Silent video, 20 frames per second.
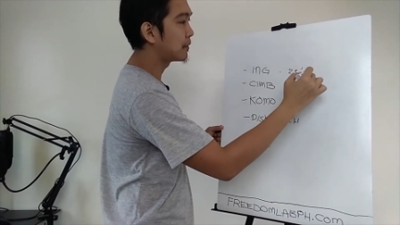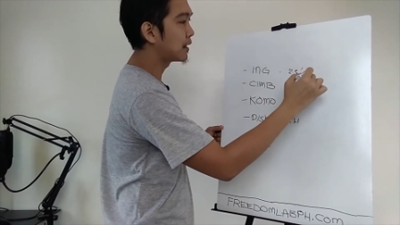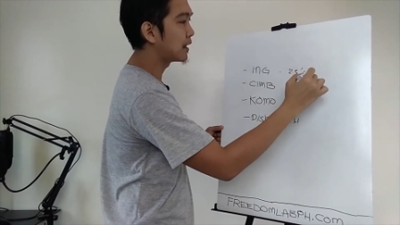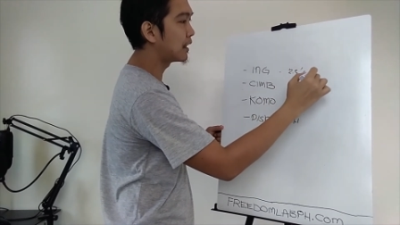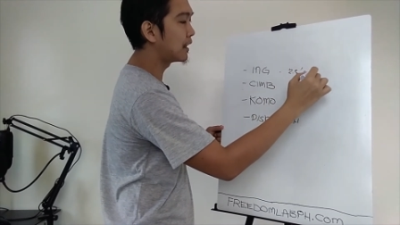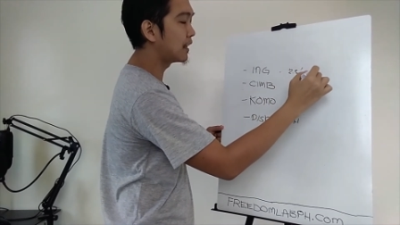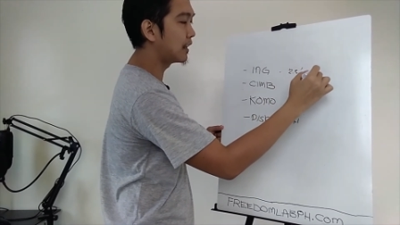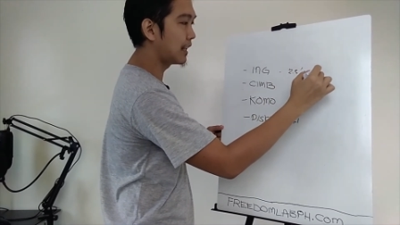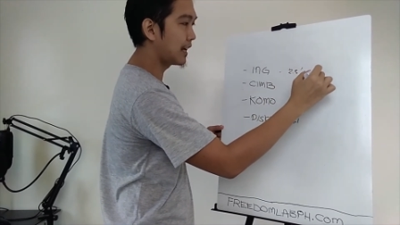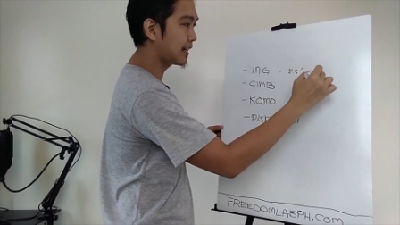
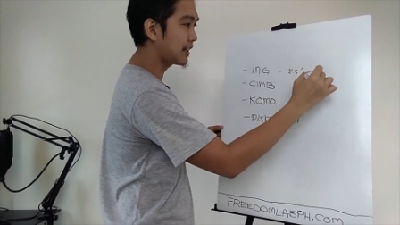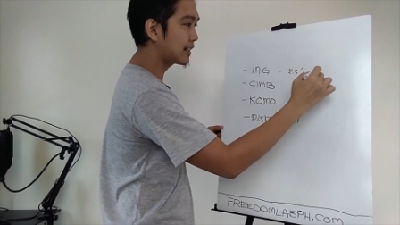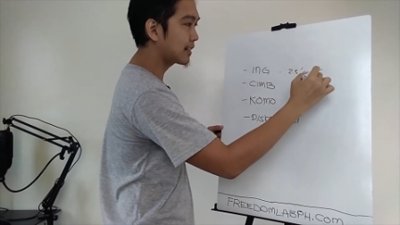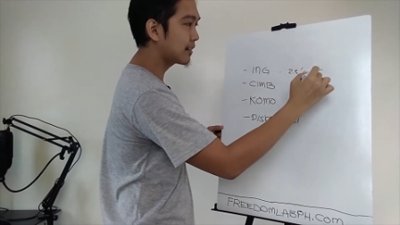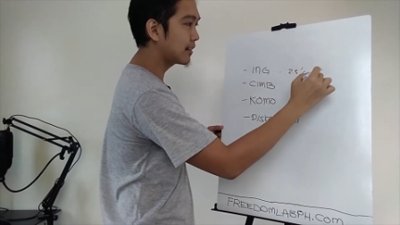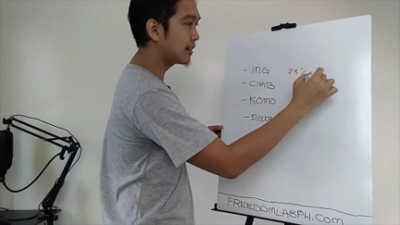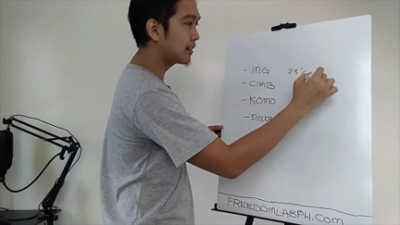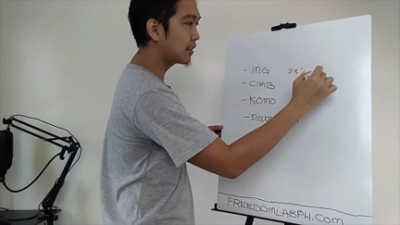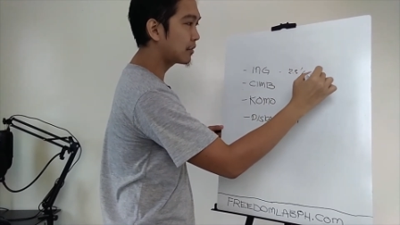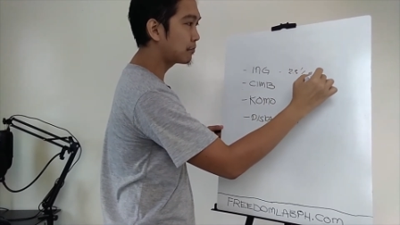lagi
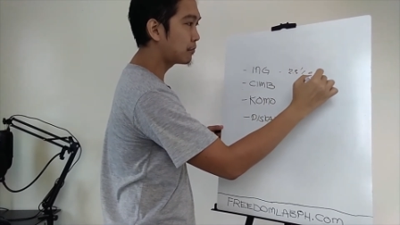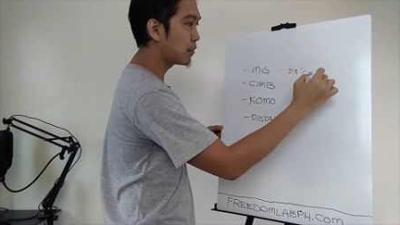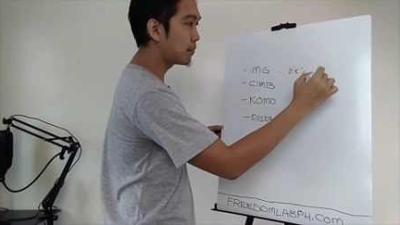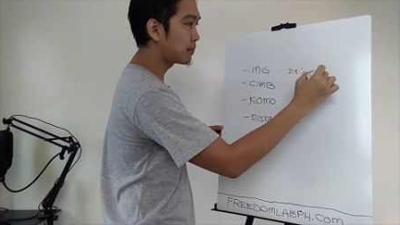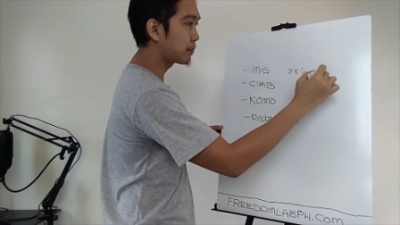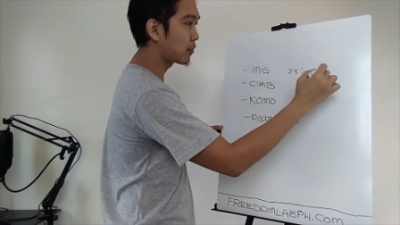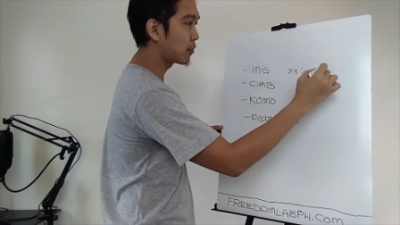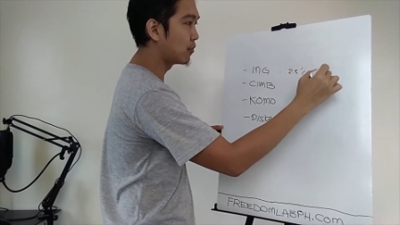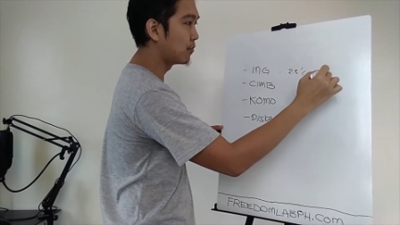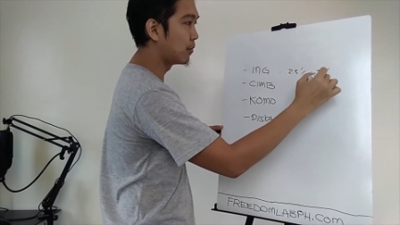silang
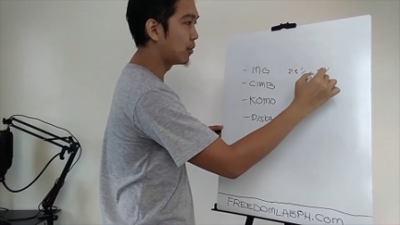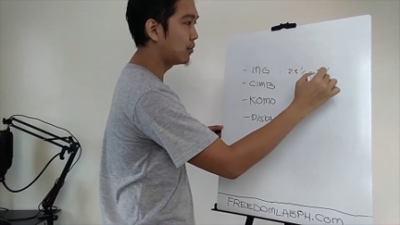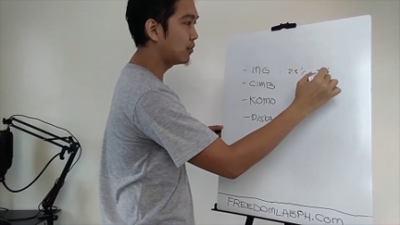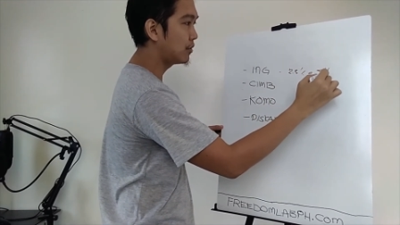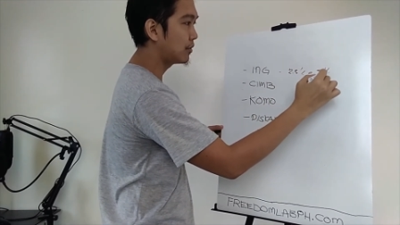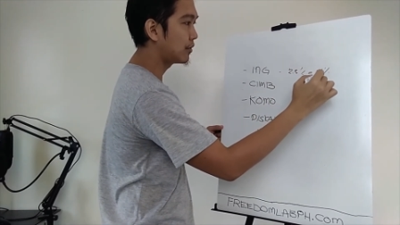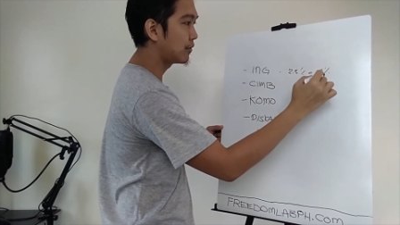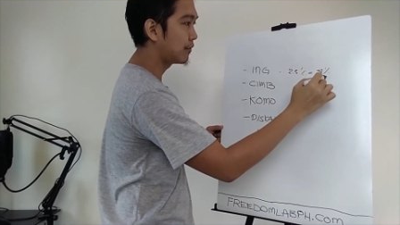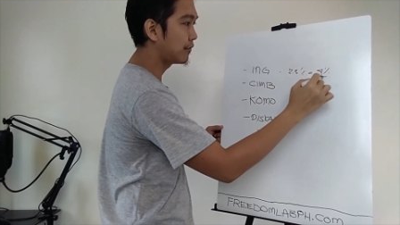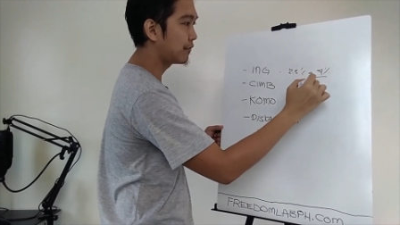nagpo-promo,
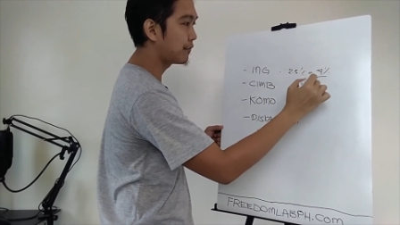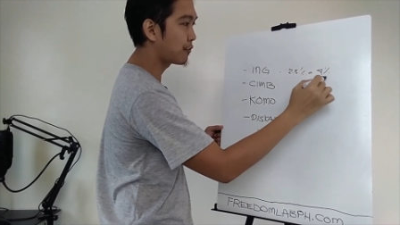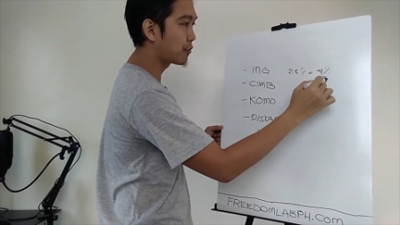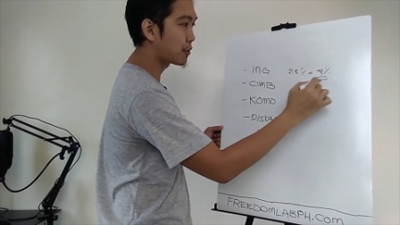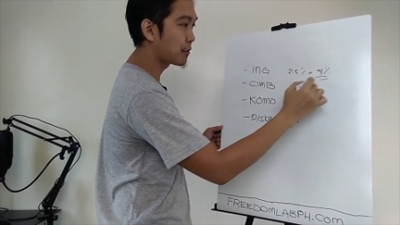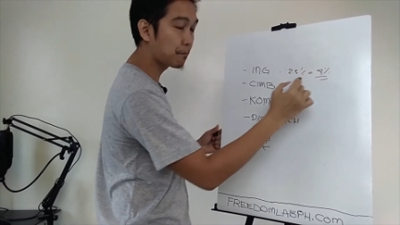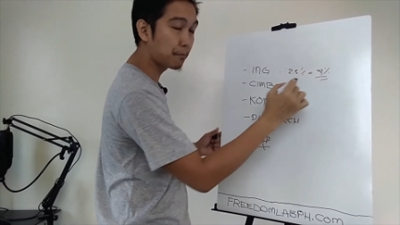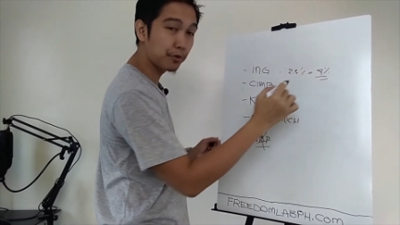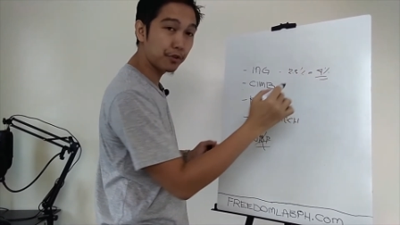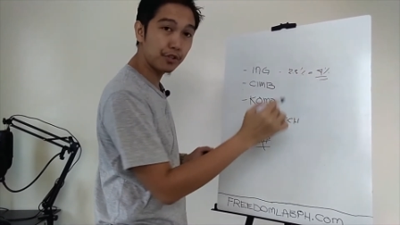
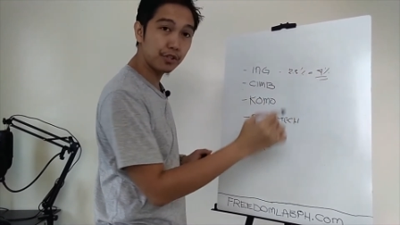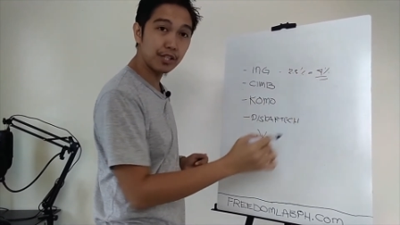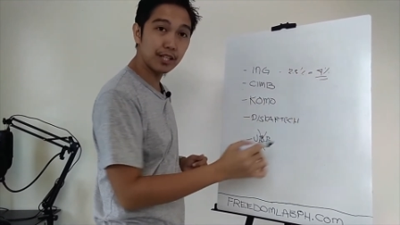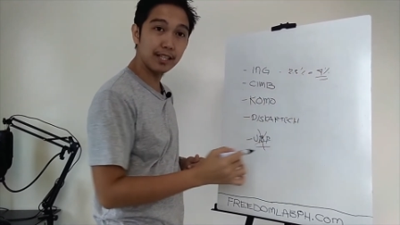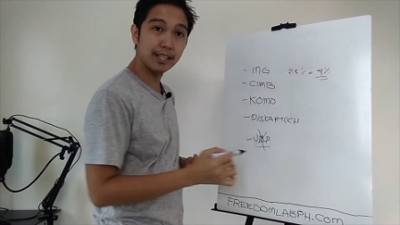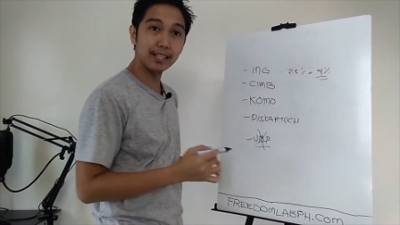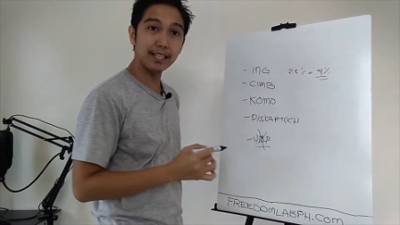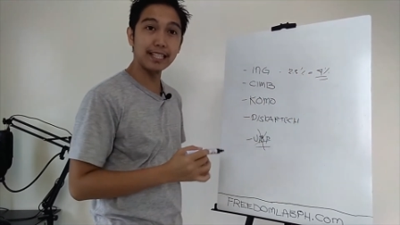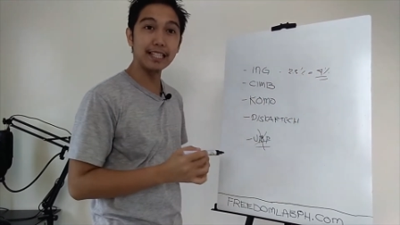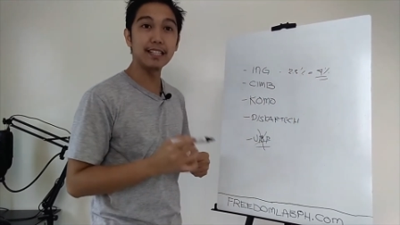four
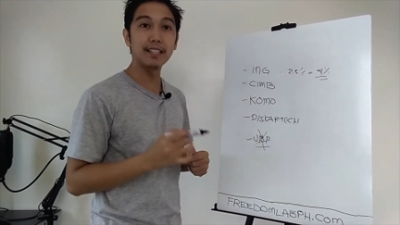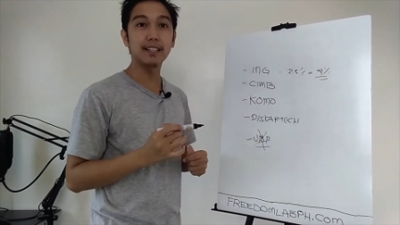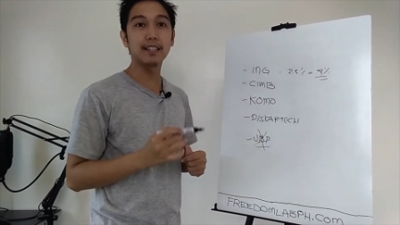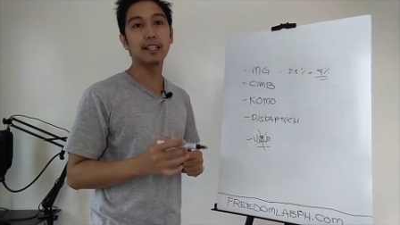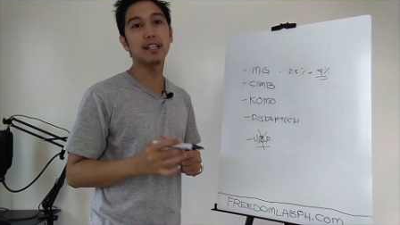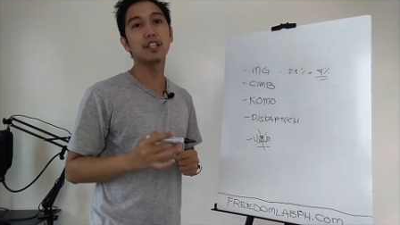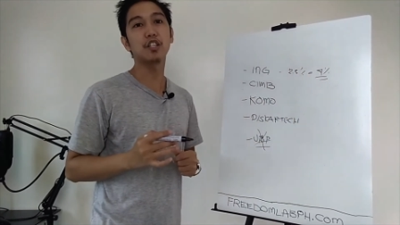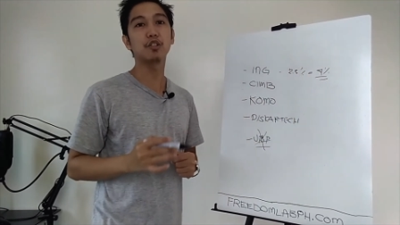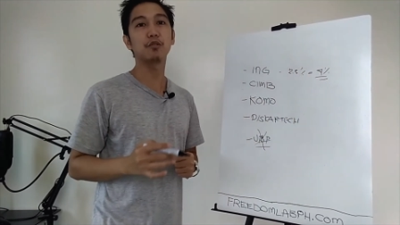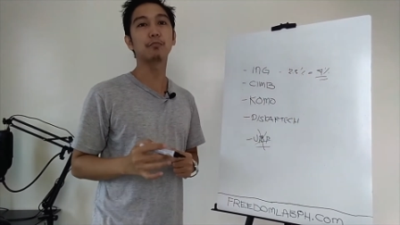percent
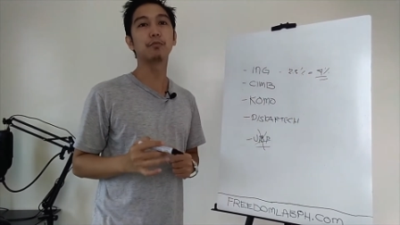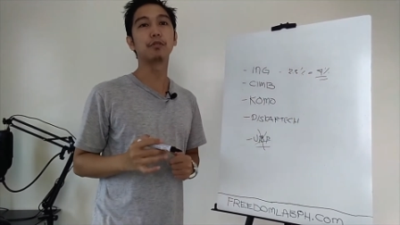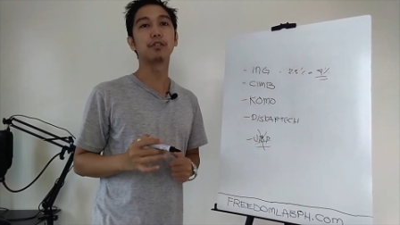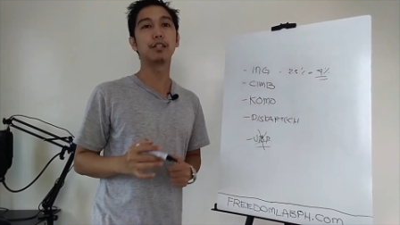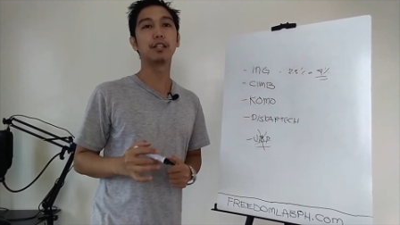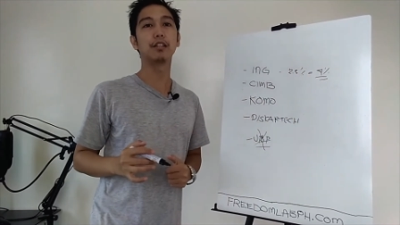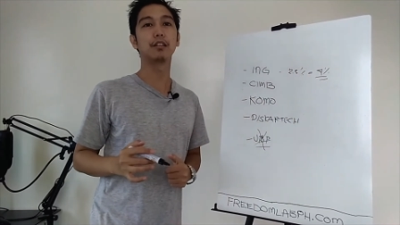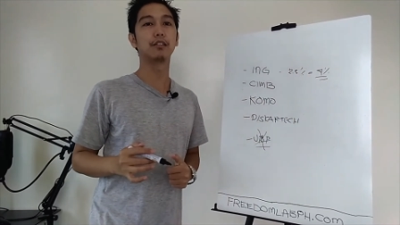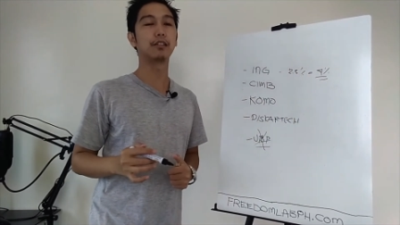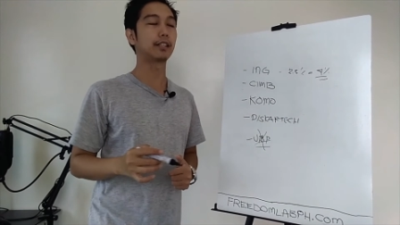interest per year.